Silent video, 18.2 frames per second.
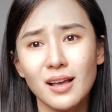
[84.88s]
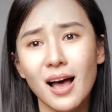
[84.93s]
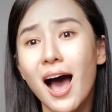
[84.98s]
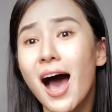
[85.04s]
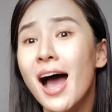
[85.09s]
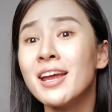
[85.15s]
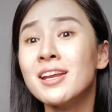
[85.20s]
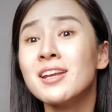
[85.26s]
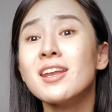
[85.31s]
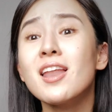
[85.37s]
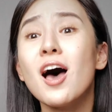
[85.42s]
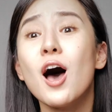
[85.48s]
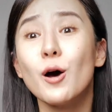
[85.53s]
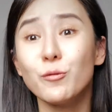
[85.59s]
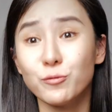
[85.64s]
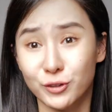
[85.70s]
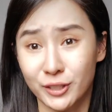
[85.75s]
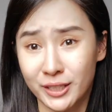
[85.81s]
I
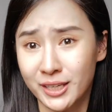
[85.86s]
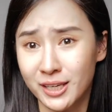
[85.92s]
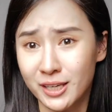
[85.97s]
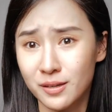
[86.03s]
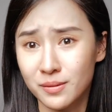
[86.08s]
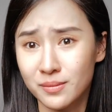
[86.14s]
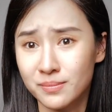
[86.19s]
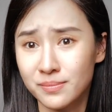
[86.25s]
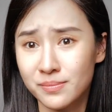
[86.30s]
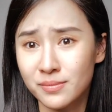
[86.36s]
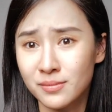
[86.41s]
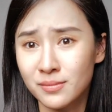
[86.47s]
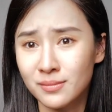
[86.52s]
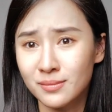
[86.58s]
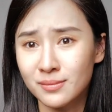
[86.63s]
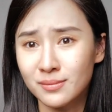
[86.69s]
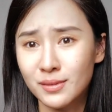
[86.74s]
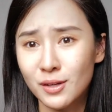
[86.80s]
loved him.
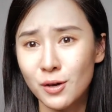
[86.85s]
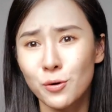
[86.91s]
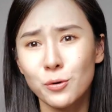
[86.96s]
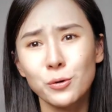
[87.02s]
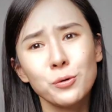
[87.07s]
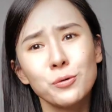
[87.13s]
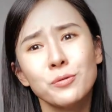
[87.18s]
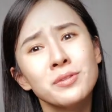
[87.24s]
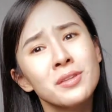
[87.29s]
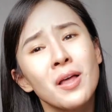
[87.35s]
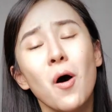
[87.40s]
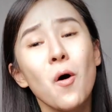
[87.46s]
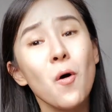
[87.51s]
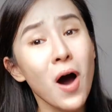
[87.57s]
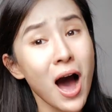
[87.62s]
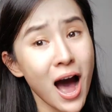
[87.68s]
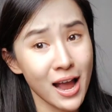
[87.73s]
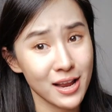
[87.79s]
You
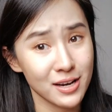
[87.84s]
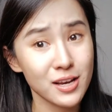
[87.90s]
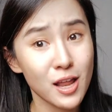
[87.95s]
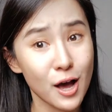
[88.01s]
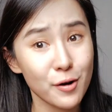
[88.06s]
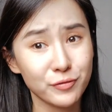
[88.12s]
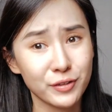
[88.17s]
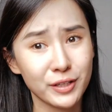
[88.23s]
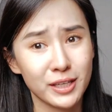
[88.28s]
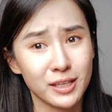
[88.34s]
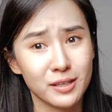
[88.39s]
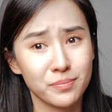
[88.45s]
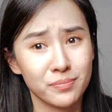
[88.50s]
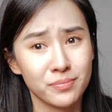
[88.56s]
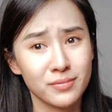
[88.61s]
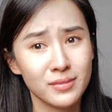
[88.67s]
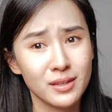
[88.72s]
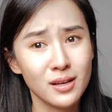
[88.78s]
know I loved
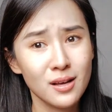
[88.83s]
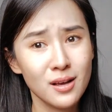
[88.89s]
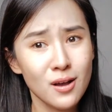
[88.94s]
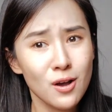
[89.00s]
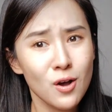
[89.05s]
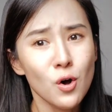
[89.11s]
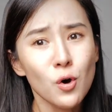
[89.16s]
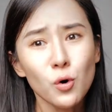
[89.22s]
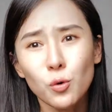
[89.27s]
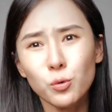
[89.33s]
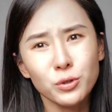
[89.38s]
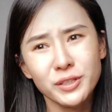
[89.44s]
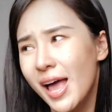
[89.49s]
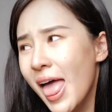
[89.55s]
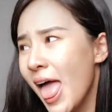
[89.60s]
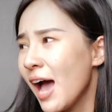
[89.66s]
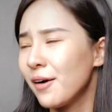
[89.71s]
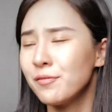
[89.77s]
him. Would
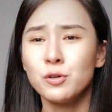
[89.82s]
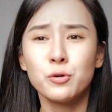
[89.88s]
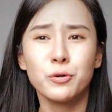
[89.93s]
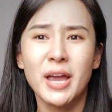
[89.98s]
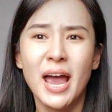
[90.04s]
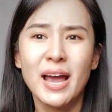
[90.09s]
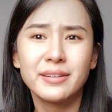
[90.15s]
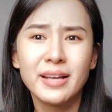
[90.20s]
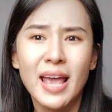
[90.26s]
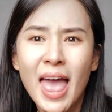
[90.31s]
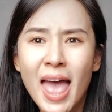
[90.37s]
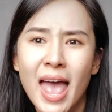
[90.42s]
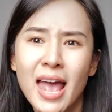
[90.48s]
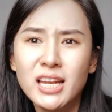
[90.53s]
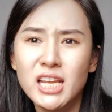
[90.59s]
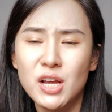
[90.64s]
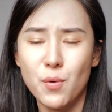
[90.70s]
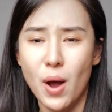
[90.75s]
I have looked at
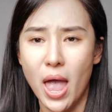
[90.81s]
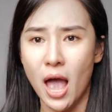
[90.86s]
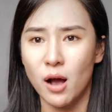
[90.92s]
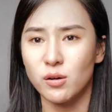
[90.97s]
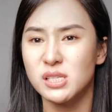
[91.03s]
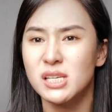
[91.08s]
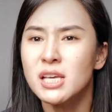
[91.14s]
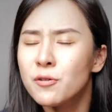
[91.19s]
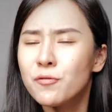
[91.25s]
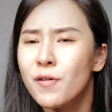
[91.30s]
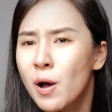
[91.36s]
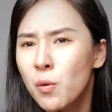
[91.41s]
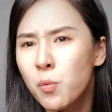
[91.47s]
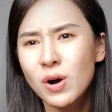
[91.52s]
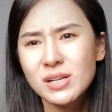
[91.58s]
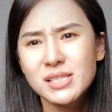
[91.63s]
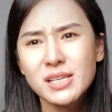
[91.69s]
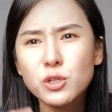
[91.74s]
anyone else if I
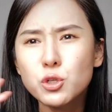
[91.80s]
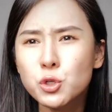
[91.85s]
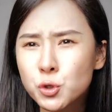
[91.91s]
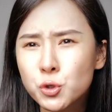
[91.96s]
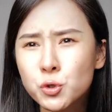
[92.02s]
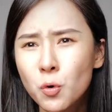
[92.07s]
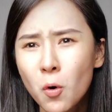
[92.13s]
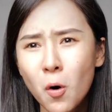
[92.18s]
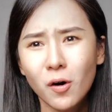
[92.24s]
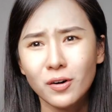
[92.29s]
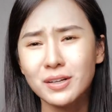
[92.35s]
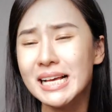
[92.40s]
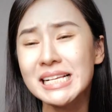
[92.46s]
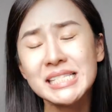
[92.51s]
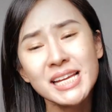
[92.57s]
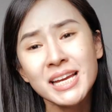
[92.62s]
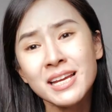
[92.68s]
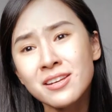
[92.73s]
wasn't sure?
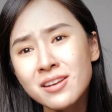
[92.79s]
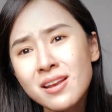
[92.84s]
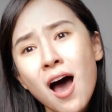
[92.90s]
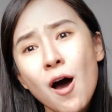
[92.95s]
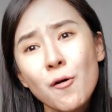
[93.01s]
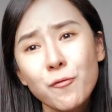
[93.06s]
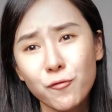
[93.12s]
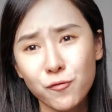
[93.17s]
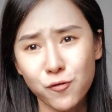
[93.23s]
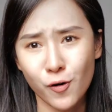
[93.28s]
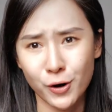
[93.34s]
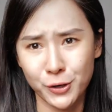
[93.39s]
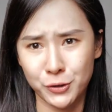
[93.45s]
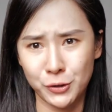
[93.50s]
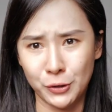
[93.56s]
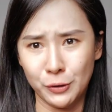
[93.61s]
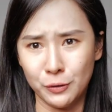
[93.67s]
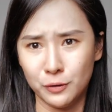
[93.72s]
That's enough for
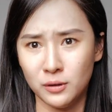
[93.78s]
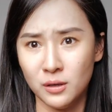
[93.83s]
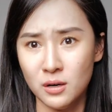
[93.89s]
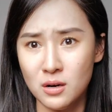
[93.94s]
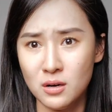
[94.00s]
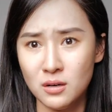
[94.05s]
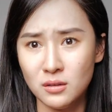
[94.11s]
you.